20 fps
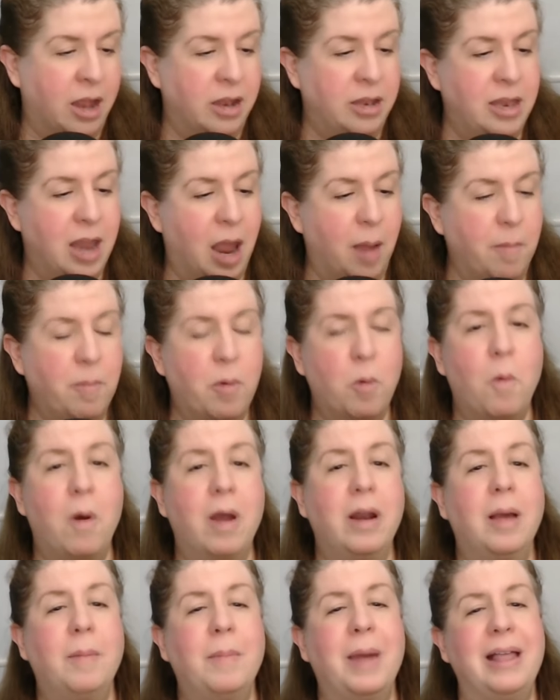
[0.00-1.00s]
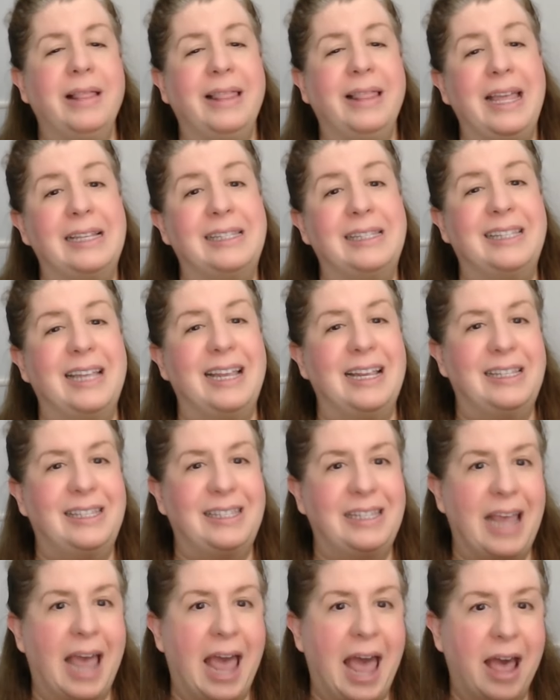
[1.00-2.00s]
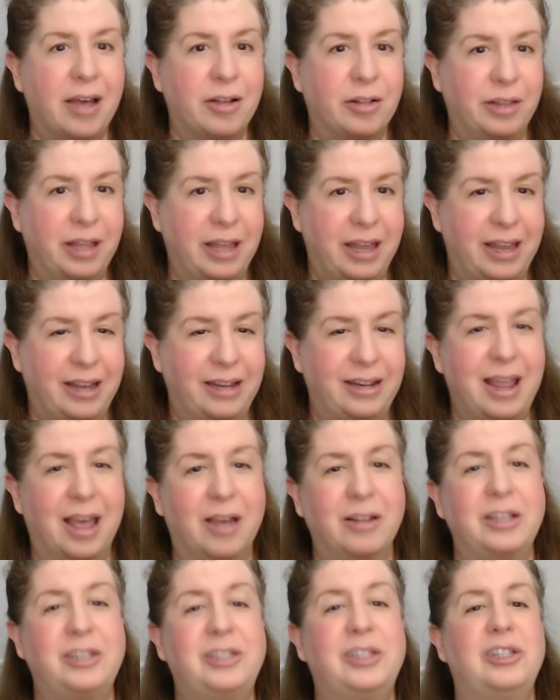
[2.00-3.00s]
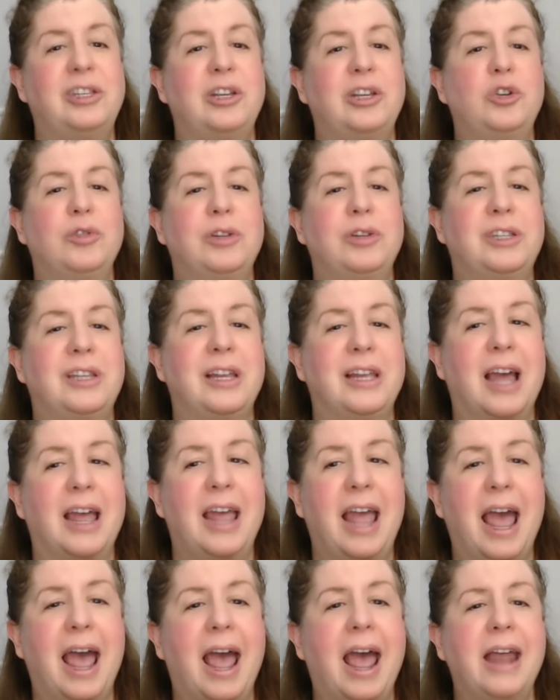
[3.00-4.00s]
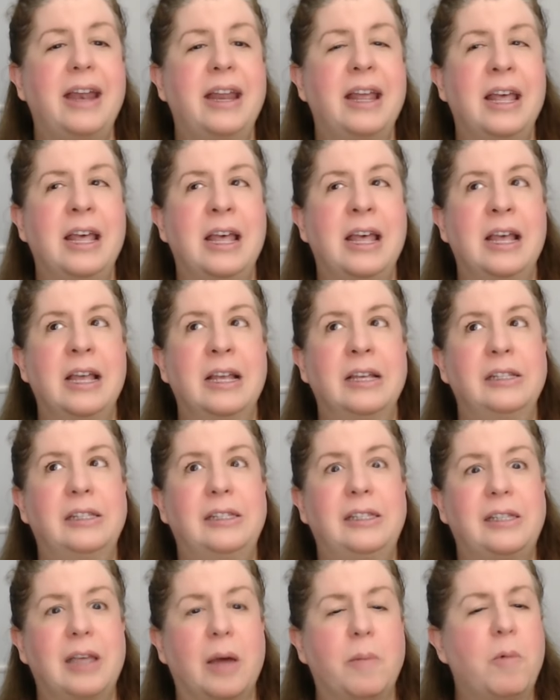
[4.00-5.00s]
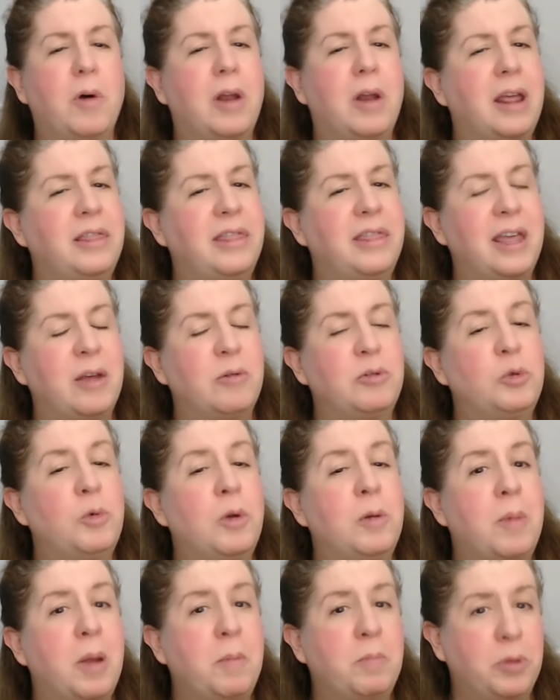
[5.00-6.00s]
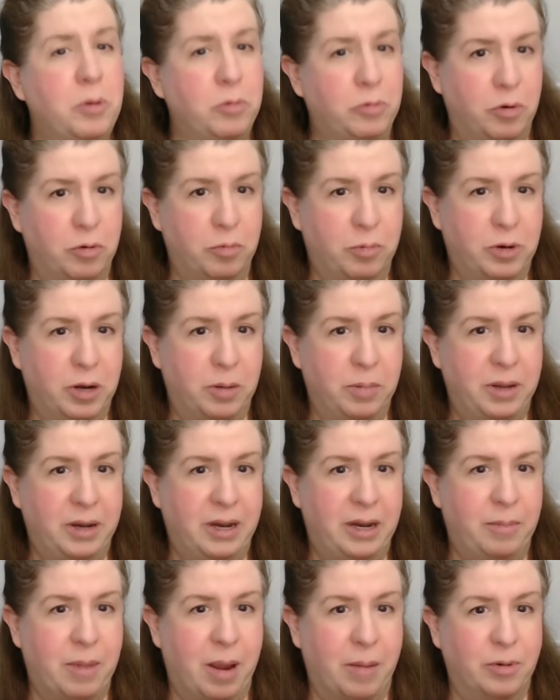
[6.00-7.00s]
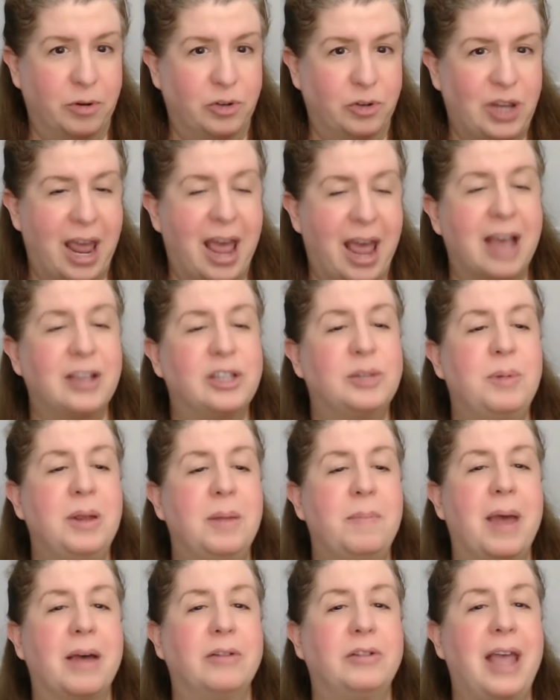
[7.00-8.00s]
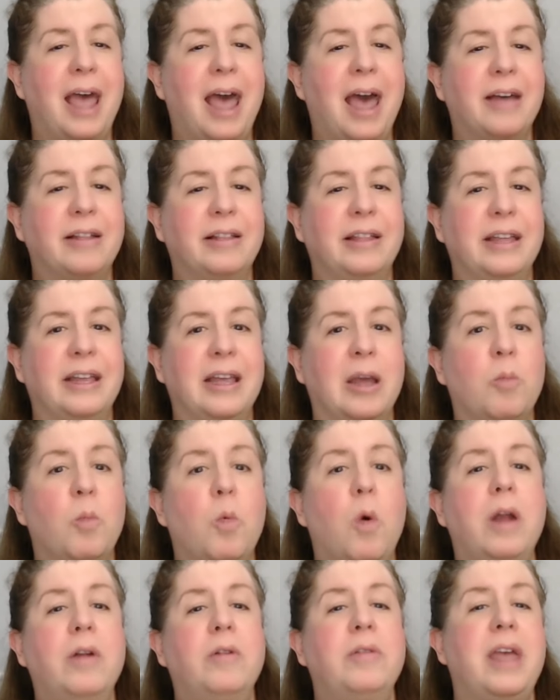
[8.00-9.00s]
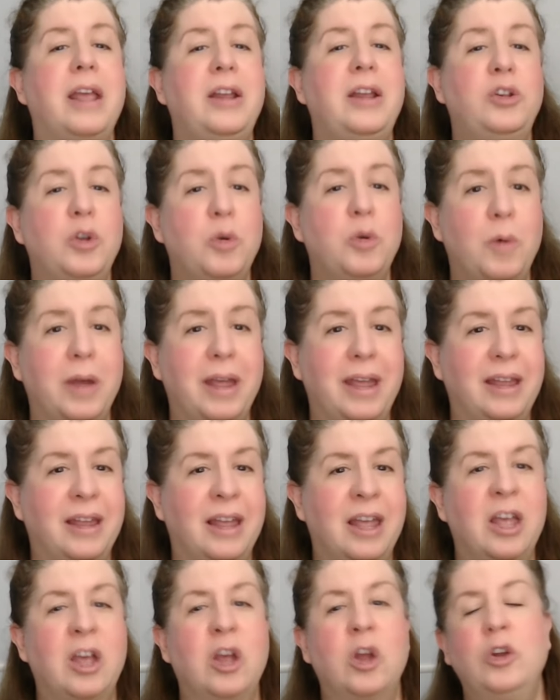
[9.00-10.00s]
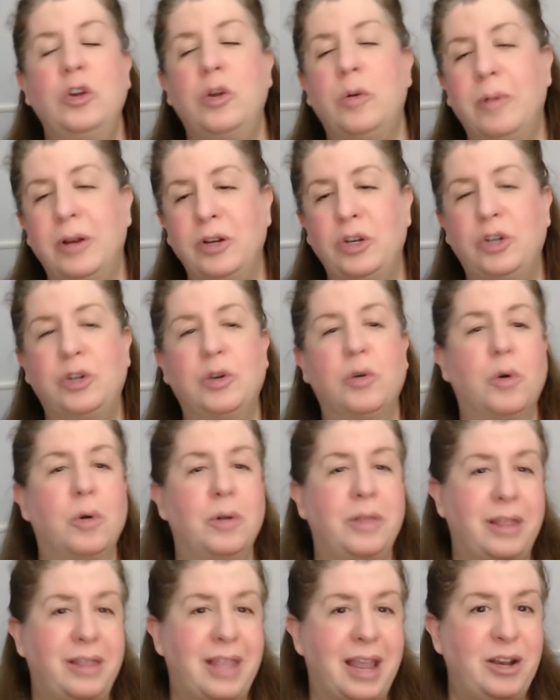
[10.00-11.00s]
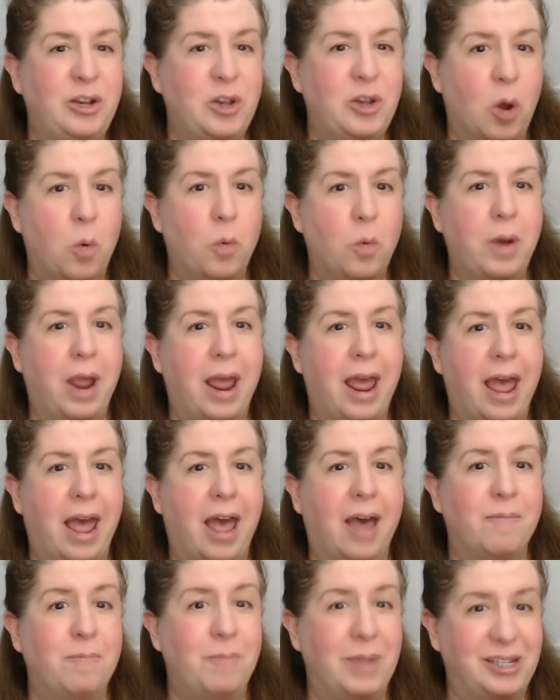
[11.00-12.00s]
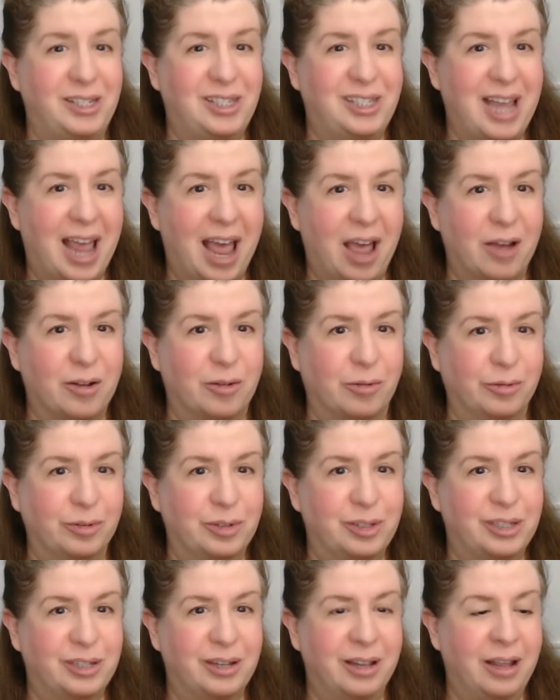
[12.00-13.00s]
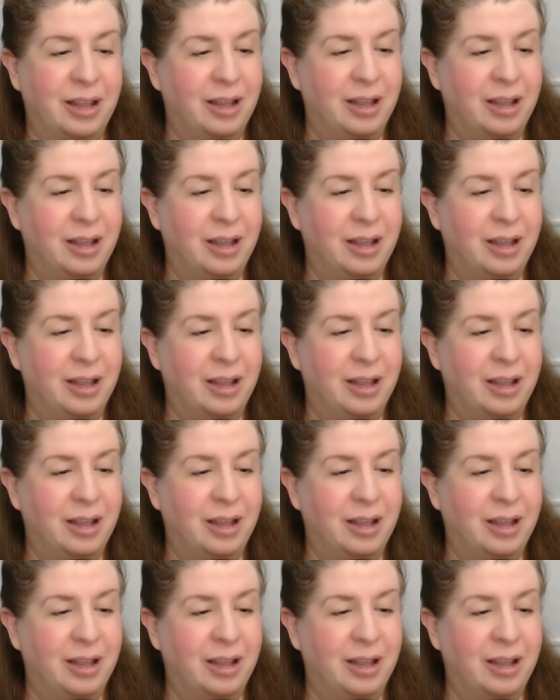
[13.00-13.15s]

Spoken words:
Number one on my list is tackling. Now, this is interesting. I had someone, I think it was one of my Blue Group community members, ask me about tackling and what are they doing to ensure that they don't have missed tackles.